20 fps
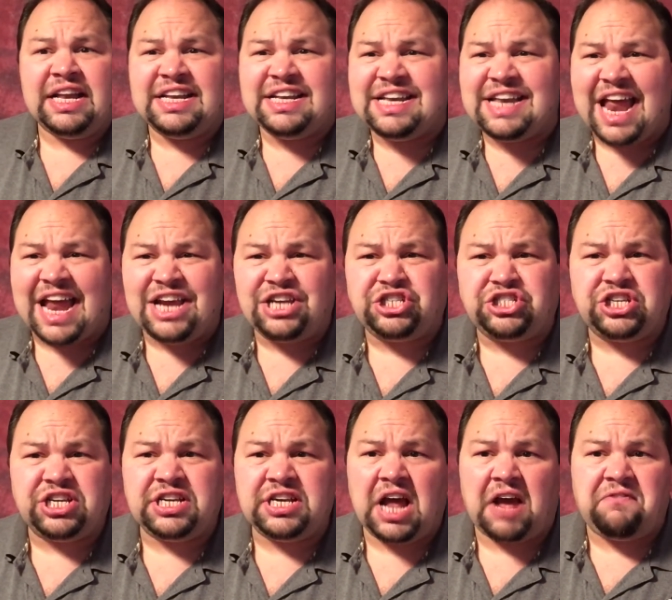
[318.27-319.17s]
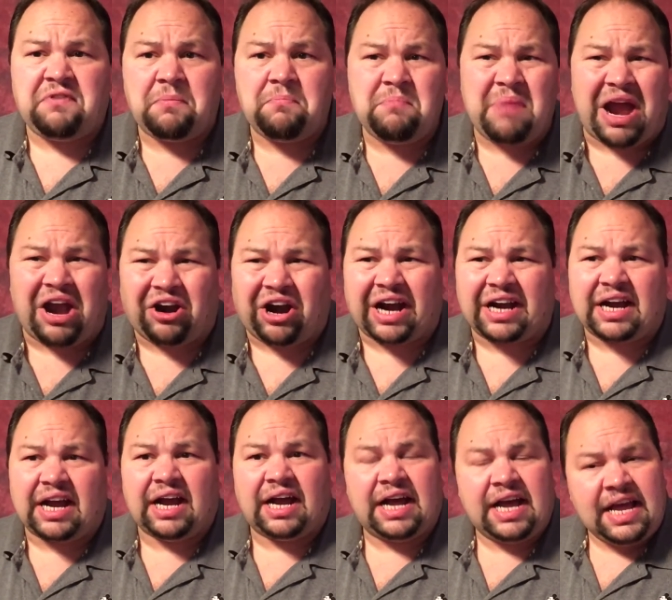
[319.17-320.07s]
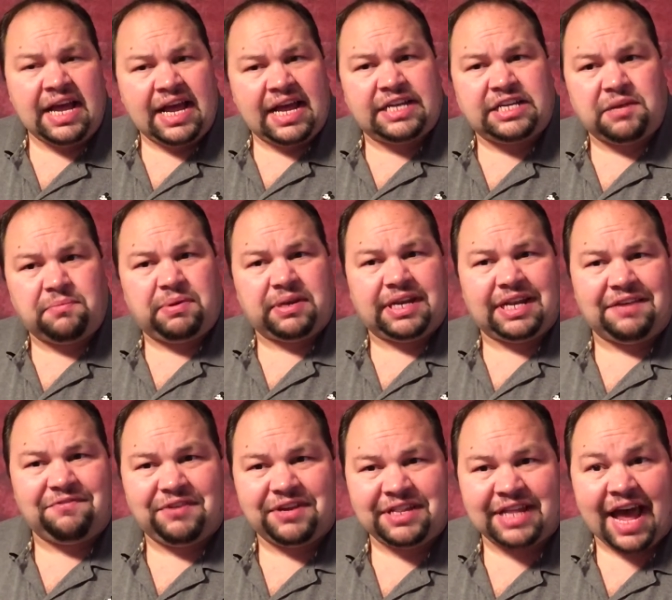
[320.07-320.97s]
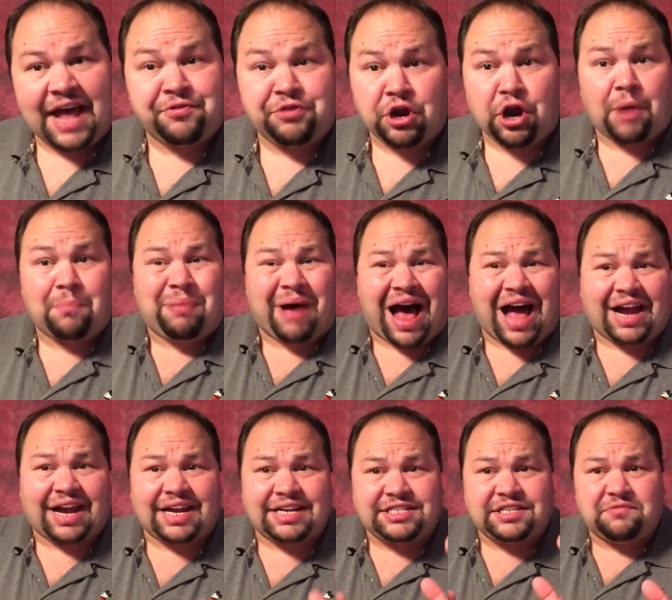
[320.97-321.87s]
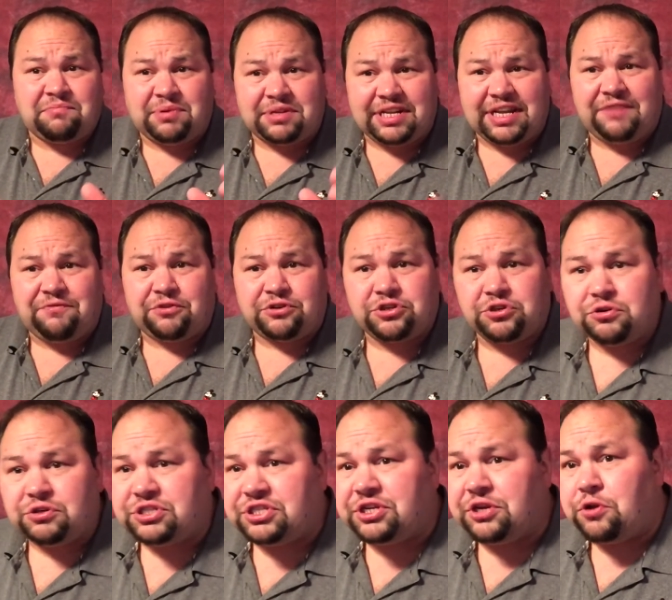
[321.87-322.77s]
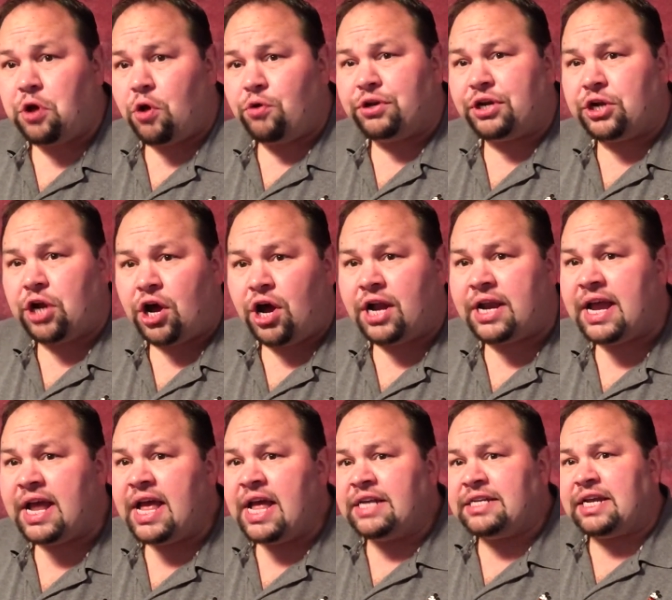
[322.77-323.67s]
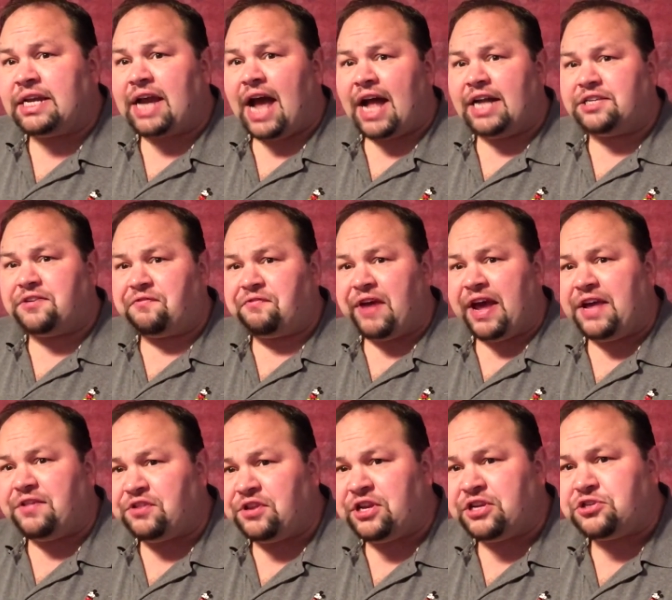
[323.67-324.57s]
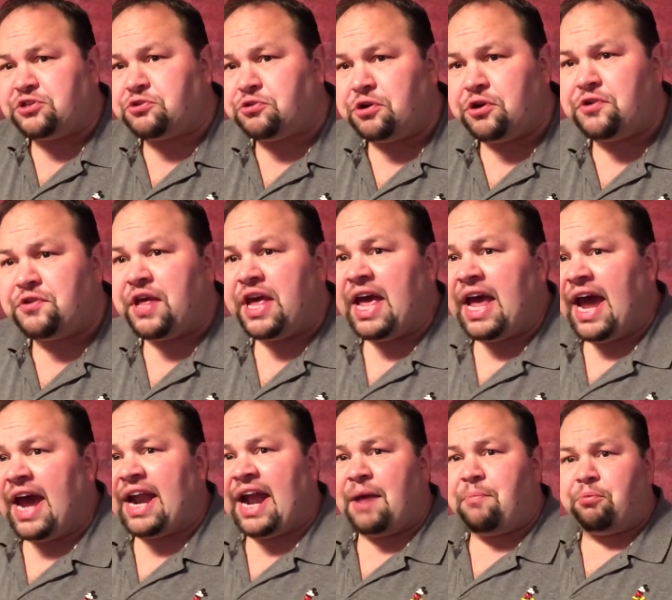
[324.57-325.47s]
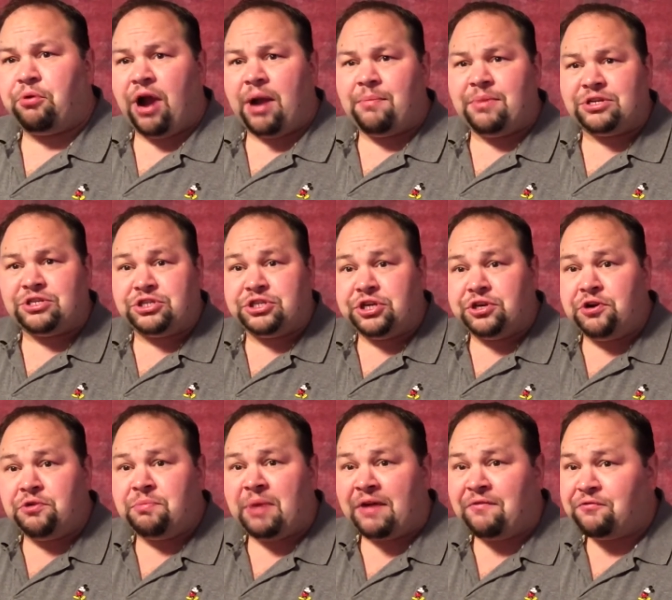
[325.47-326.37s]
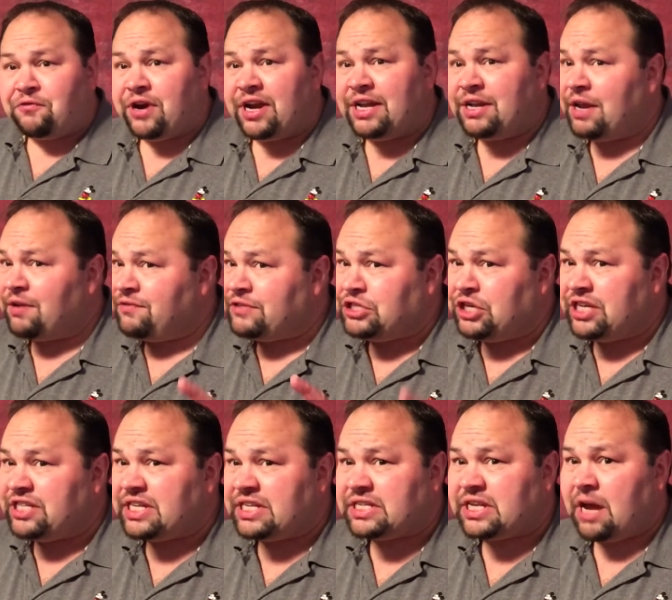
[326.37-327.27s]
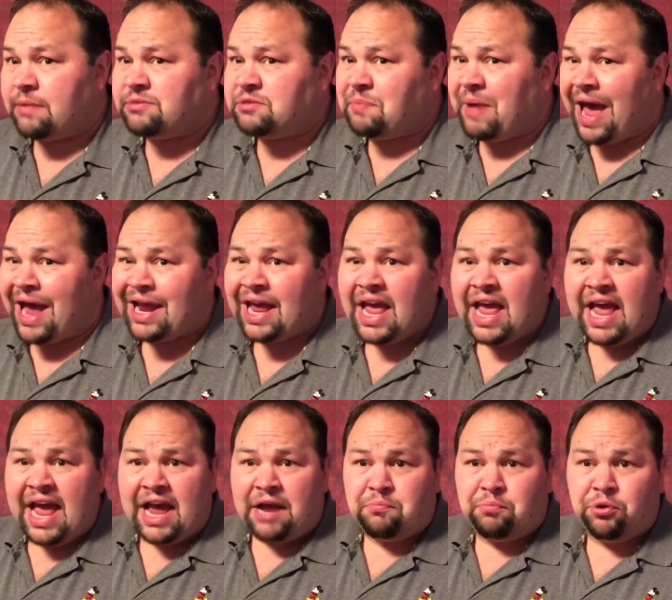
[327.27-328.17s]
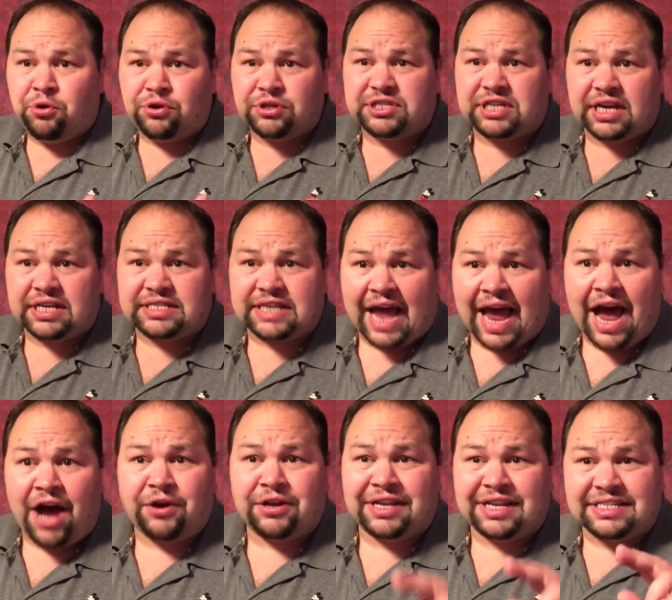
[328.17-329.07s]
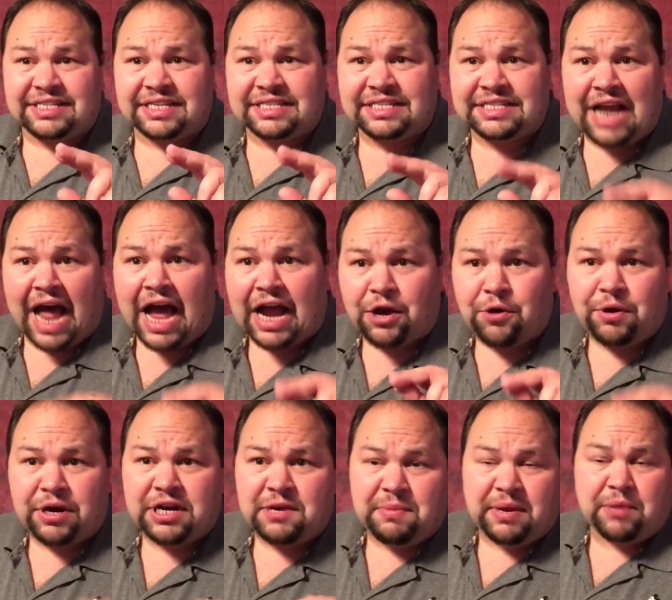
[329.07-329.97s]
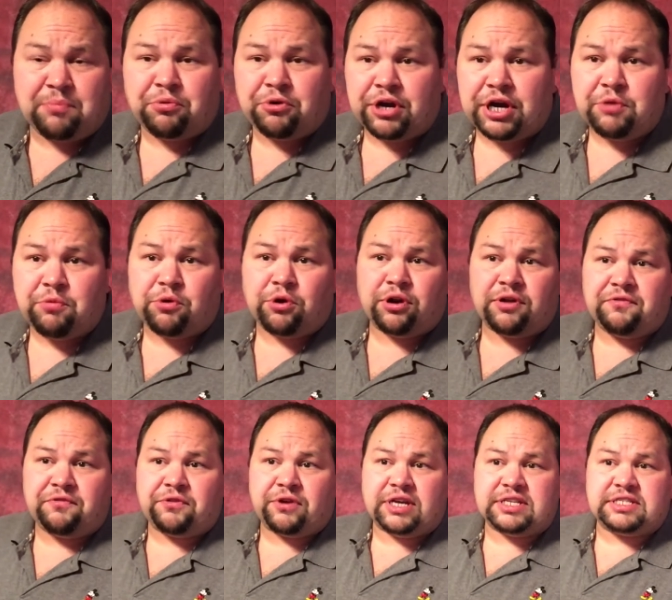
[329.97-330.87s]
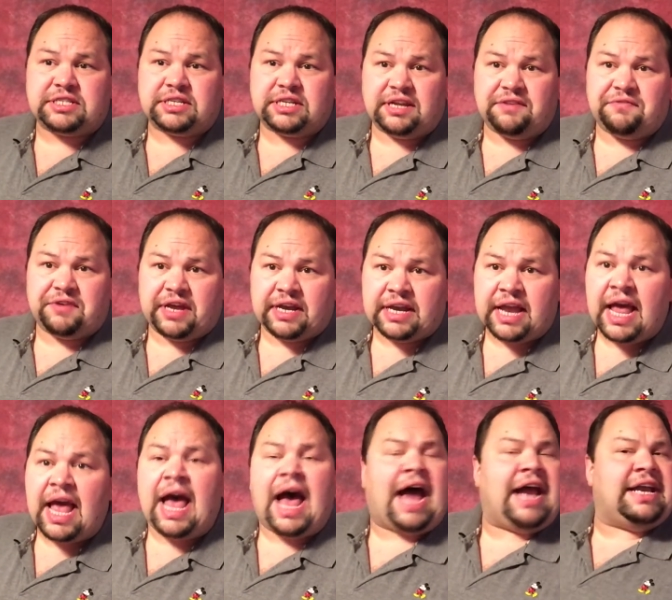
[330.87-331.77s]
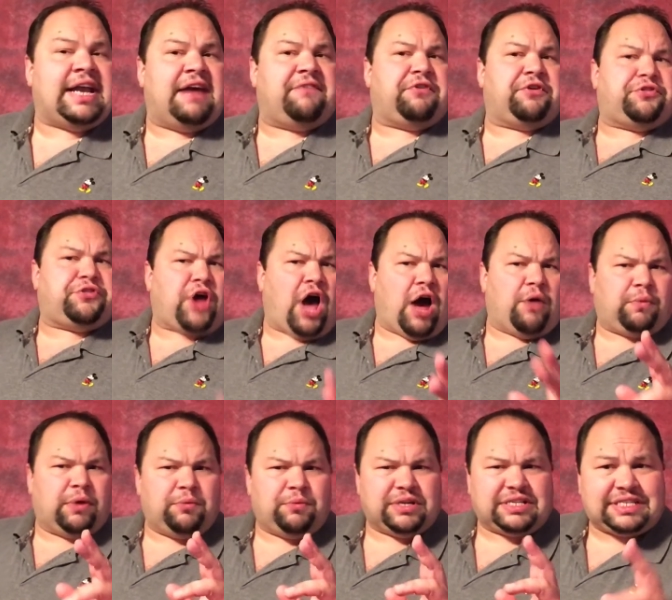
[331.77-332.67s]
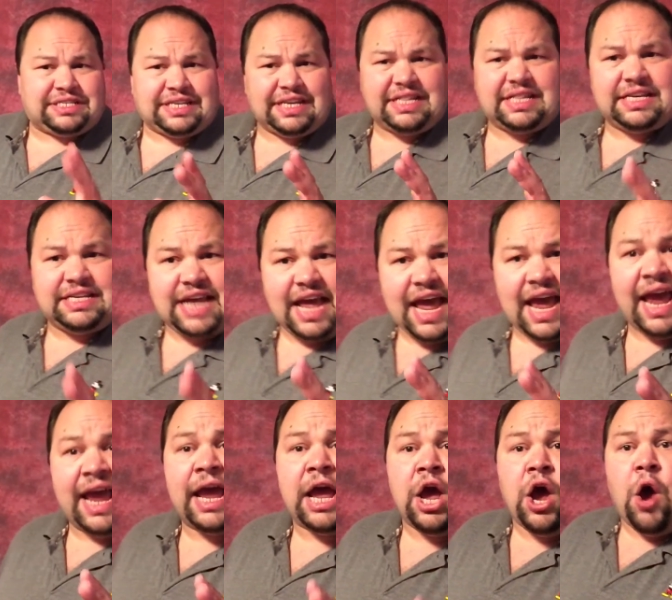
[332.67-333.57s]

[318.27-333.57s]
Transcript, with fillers: nation of America into believing that. There are pockets of believers who are still holding on to God's faith and his truth. And I promise you, my friend, if Jesus comes back and pulls us out, this is not going to be a pretty world for us to live in. I never thought we would see the day